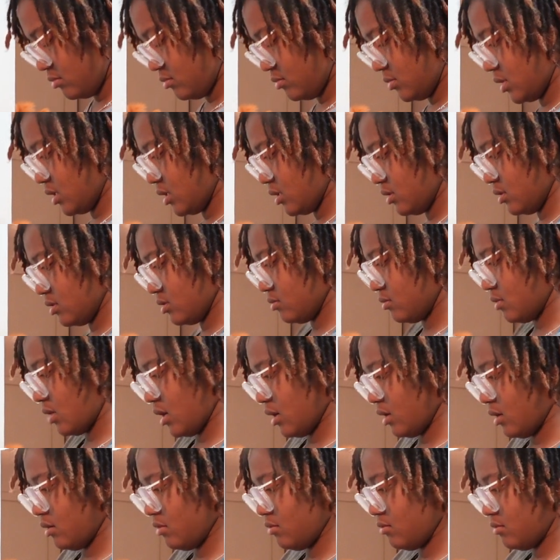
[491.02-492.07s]
Because why?
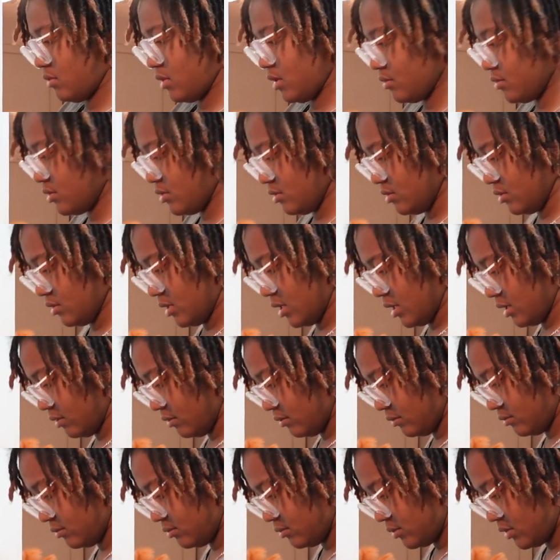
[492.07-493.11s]
Why would you do that?
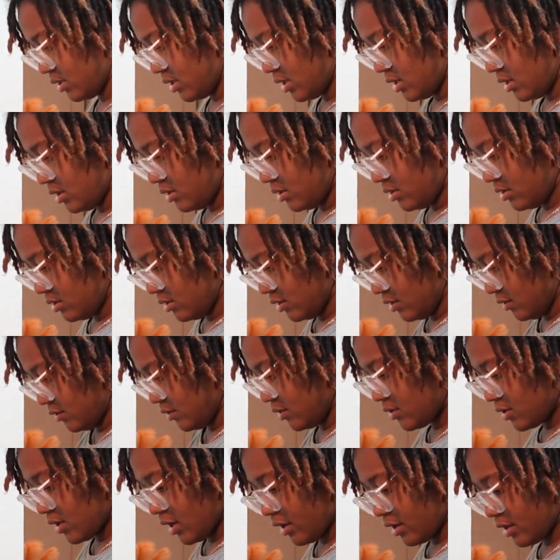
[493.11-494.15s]
If
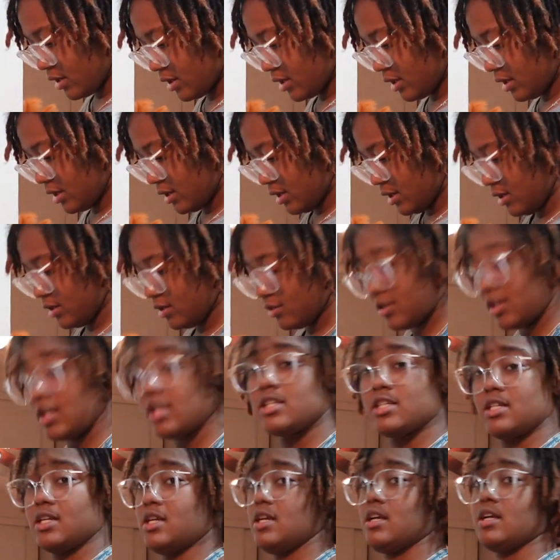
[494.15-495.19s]
you start cooking and your
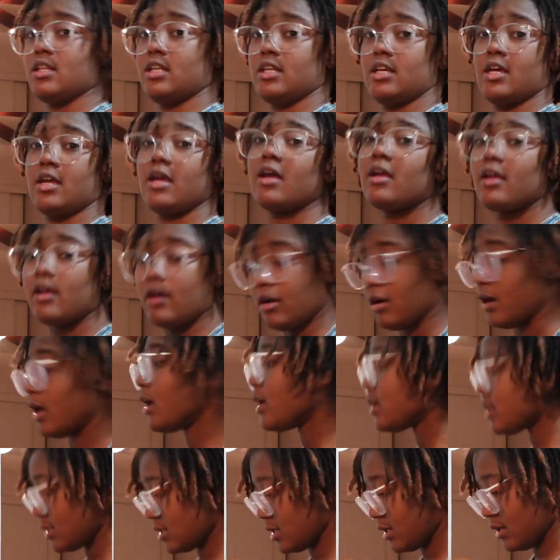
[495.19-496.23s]
kitchen ain't clean, you're
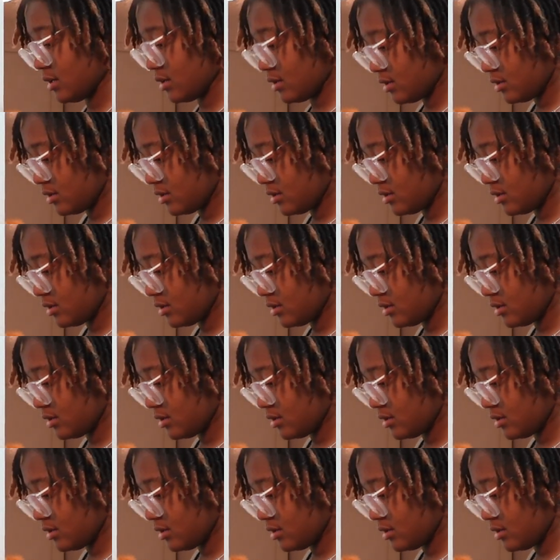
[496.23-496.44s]
nasty.